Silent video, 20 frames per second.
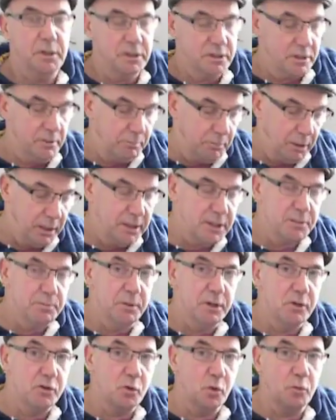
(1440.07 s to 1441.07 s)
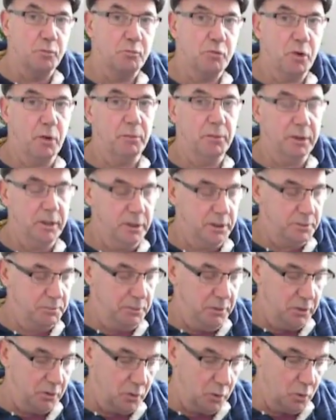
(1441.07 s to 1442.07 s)
it means the plant's been grown properly,
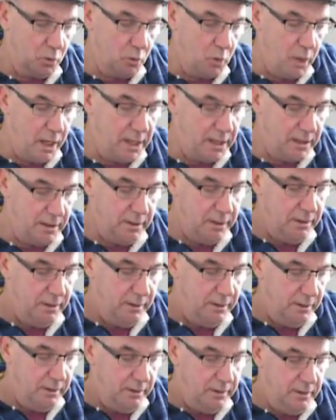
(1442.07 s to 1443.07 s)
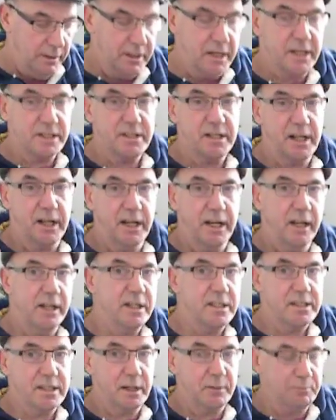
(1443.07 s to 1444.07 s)
it's been grown well, it hasn't had
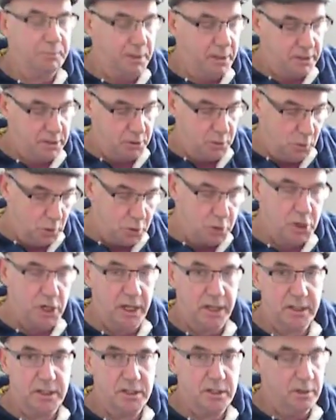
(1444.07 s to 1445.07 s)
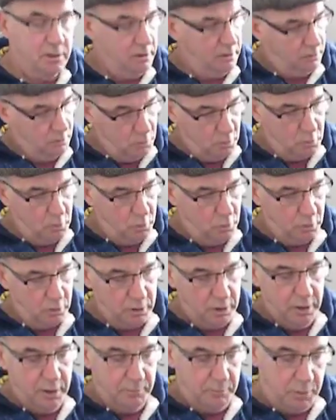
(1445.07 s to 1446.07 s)
any setbacks, no checks, no
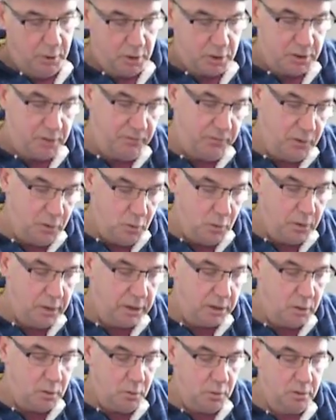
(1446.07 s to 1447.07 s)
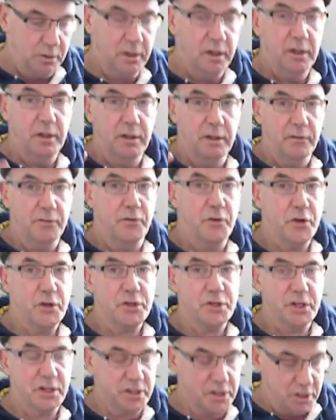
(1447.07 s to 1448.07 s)
cold, because if they do get cold, the
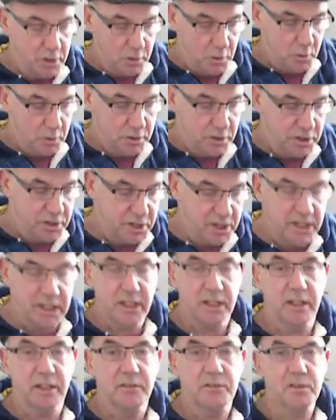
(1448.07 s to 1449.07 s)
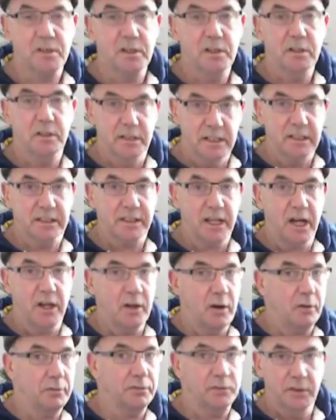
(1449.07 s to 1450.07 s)
first things that go is the seedling leaves. They'll
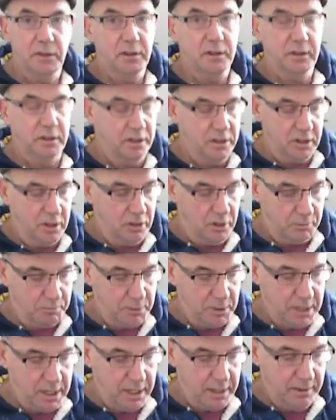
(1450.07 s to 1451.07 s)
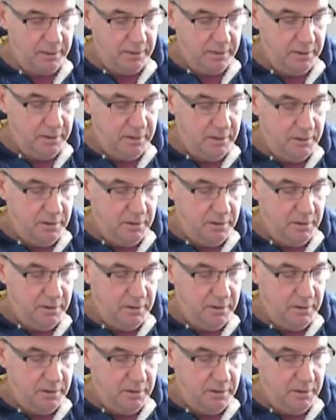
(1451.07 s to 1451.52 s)
die off and they'll not be there.